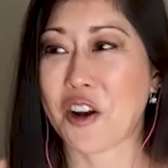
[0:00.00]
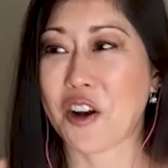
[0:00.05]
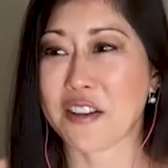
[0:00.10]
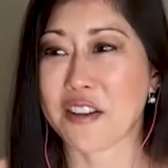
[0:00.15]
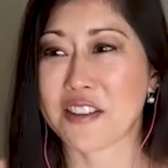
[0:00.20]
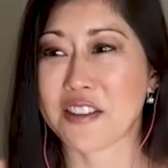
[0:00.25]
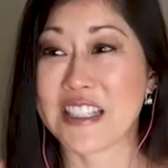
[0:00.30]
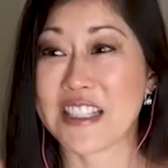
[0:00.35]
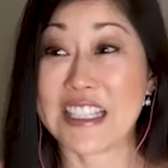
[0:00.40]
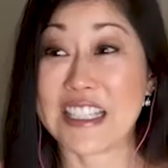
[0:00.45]

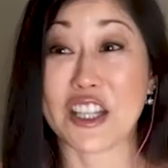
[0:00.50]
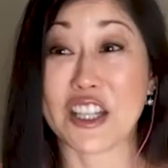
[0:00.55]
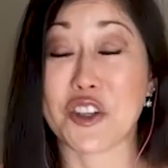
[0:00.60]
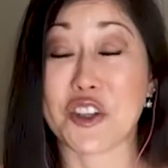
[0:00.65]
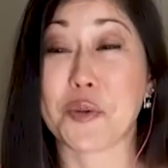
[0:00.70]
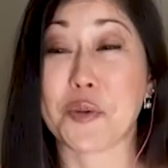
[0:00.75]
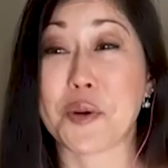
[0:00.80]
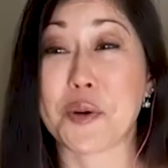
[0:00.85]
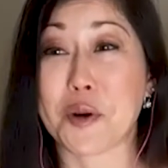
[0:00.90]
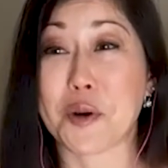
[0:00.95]
see a
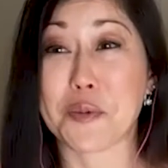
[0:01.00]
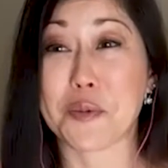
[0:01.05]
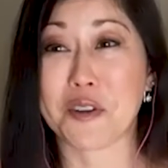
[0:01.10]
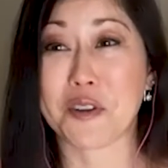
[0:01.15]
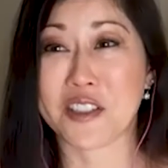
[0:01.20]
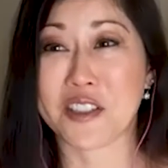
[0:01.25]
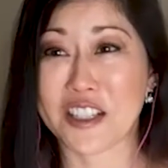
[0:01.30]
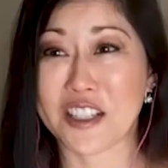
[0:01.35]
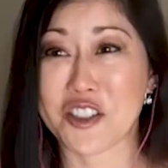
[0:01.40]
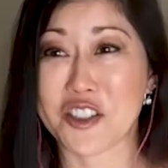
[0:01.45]
little bit more
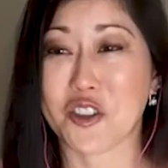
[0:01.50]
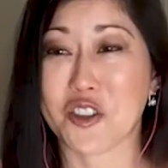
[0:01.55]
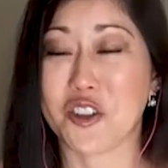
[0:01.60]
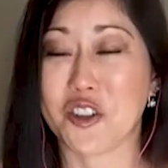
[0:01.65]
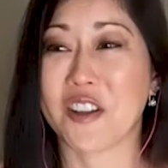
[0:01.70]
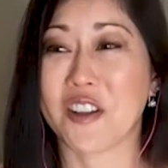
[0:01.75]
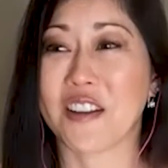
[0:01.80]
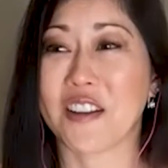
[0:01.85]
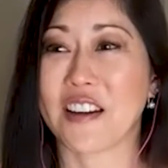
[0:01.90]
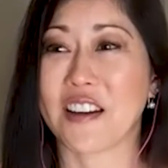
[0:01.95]

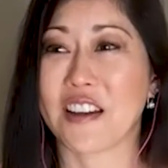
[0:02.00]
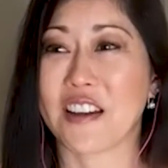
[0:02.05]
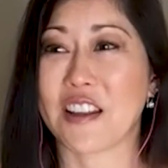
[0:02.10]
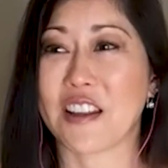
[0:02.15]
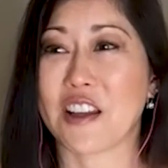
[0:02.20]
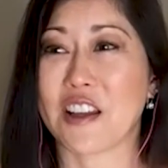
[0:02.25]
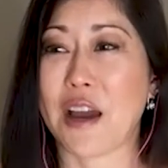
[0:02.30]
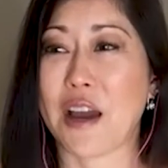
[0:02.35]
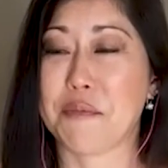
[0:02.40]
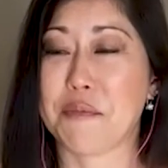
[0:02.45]
potential, and
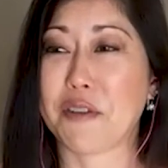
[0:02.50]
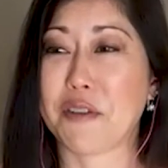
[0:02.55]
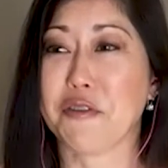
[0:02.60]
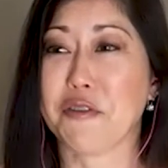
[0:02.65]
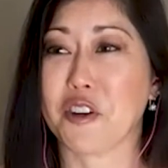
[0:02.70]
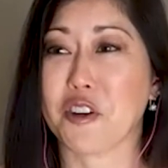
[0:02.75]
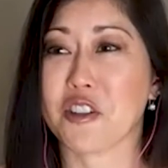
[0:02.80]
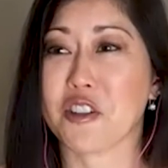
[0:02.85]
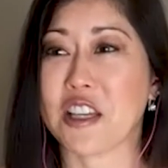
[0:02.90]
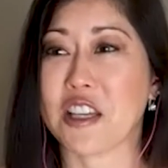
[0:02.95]
I had my
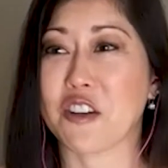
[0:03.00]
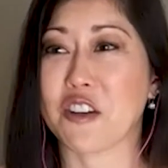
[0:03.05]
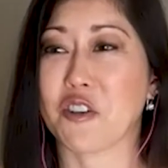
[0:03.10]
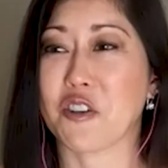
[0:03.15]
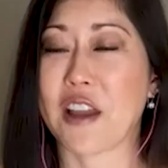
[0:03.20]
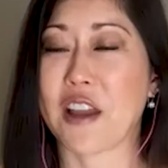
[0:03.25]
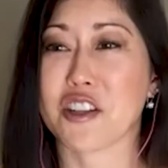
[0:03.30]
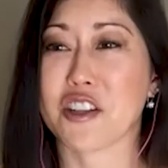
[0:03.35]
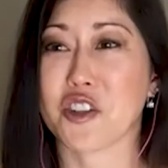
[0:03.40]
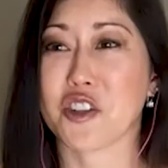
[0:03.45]
first
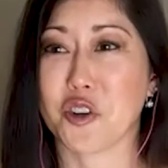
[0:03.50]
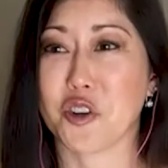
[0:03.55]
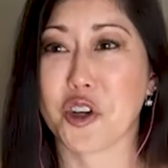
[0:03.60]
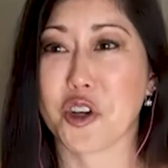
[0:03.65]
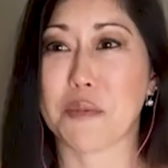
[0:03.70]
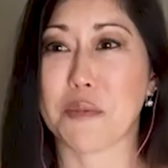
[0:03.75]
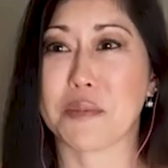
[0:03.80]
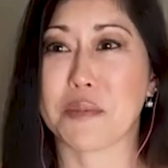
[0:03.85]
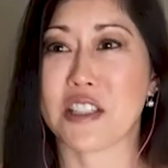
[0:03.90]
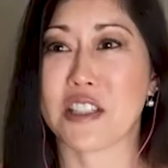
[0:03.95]
international
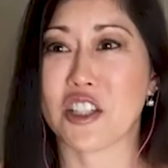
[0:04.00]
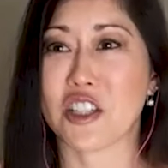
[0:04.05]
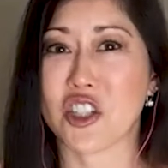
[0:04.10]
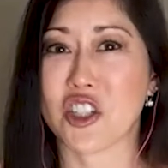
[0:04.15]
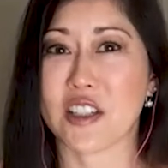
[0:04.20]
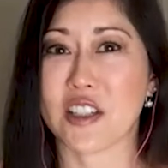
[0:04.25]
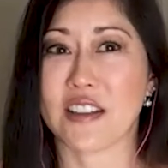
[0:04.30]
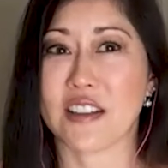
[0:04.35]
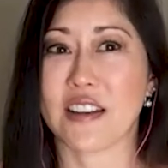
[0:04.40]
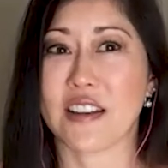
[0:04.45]

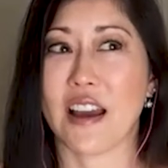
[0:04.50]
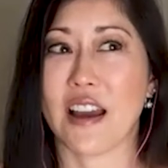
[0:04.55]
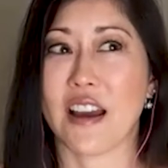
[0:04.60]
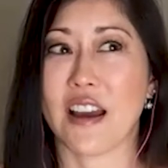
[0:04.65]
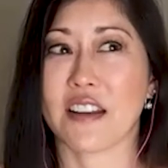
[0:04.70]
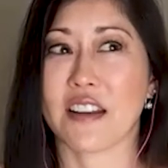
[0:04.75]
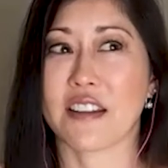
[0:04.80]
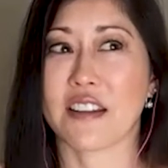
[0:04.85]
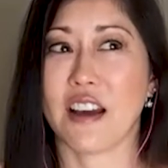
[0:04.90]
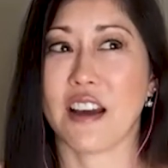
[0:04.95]
competition
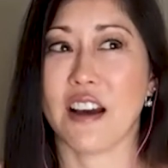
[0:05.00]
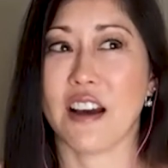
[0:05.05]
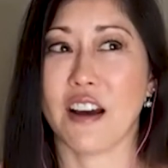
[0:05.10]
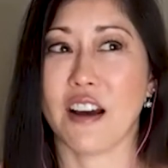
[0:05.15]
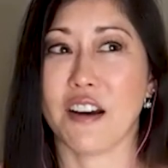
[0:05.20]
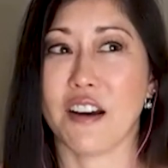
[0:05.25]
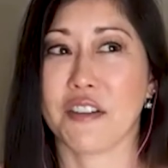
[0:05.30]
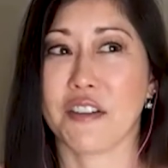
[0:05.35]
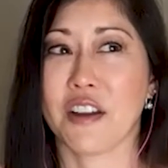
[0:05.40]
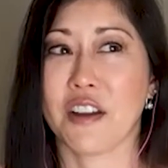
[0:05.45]
at
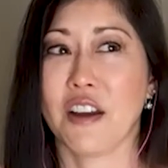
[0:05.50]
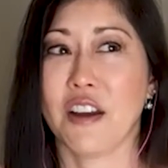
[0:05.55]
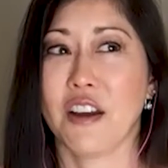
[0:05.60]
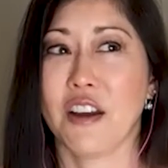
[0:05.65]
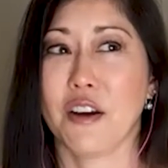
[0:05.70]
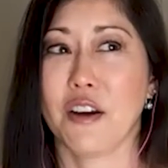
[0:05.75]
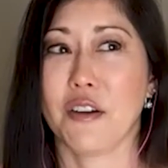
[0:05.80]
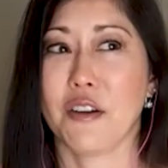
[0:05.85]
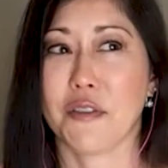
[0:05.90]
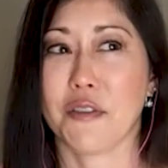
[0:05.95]

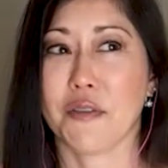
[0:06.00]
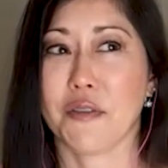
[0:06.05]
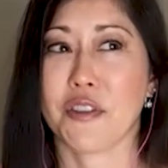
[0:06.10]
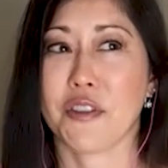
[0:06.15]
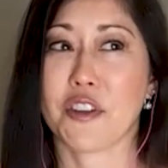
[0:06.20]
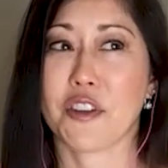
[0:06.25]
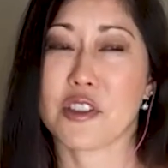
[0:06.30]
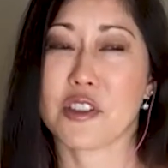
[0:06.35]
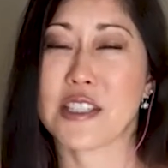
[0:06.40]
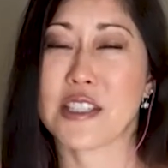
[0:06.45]

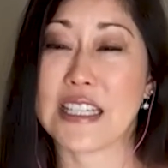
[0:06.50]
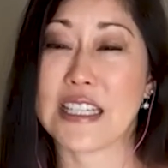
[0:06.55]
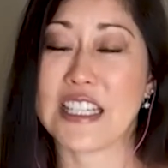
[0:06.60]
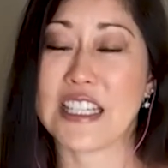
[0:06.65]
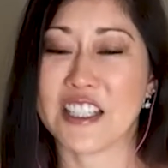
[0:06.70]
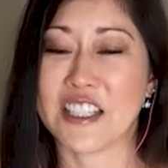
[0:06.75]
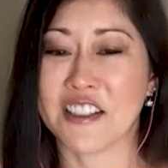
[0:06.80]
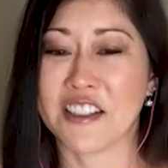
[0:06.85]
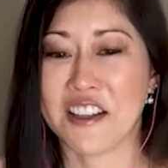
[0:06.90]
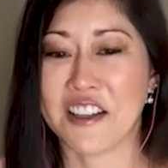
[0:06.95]

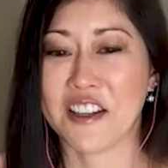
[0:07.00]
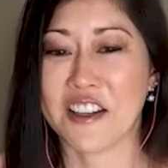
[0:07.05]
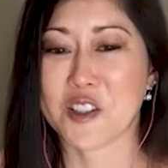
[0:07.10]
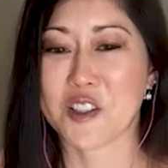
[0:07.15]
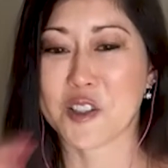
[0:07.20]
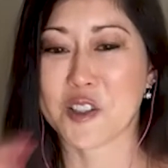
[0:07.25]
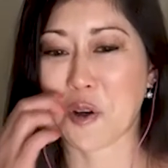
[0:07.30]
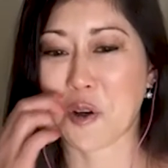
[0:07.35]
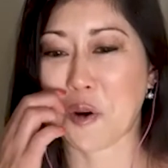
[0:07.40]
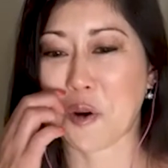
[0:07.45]
13.
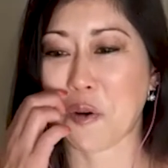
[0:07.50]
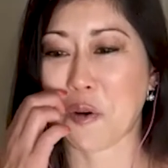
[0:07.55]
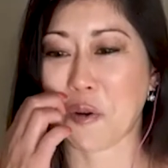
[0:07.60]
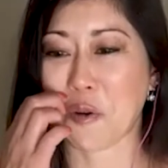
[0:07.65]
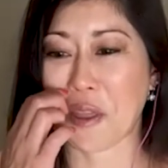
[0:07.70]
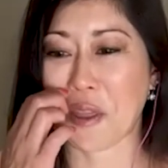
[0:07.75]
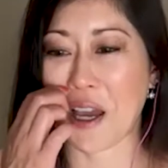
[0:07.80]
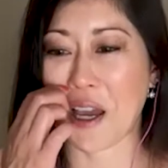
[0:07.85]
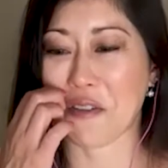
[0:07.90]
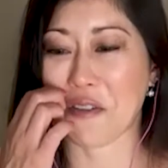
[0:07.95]
So
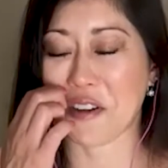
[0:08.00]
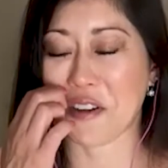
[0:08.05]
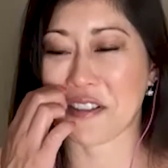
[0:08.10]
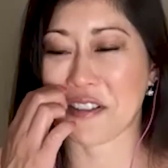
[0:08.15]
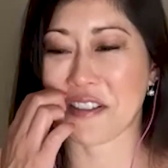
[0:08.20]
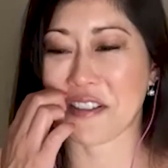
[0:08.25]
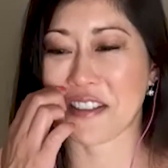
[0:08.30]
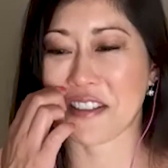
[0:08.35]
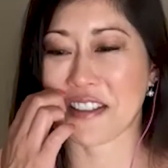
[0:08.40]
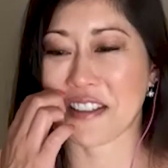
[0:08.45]
that
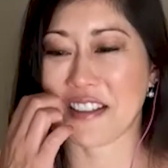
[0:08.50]
was